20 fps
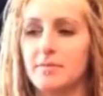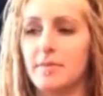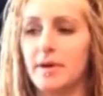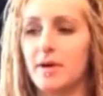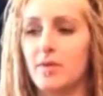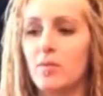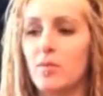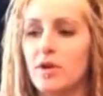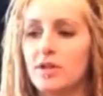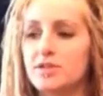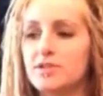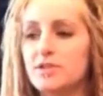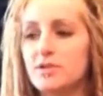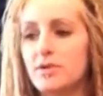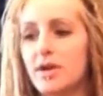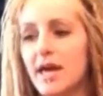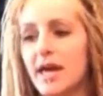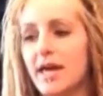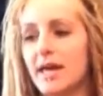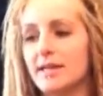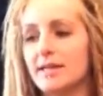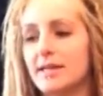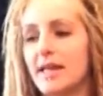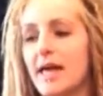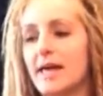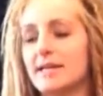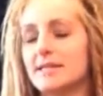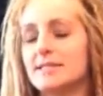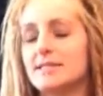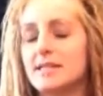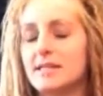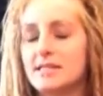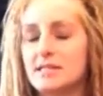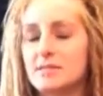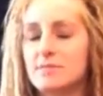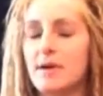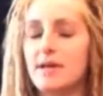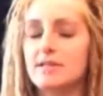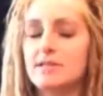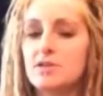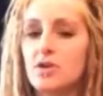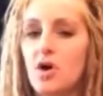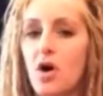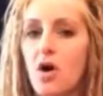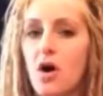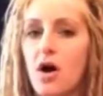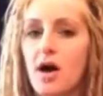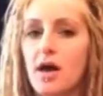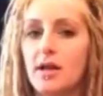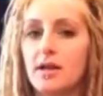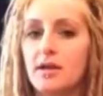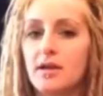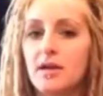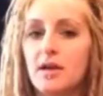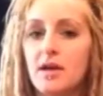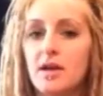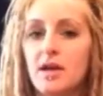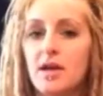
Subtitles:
But once you hit like 6 months on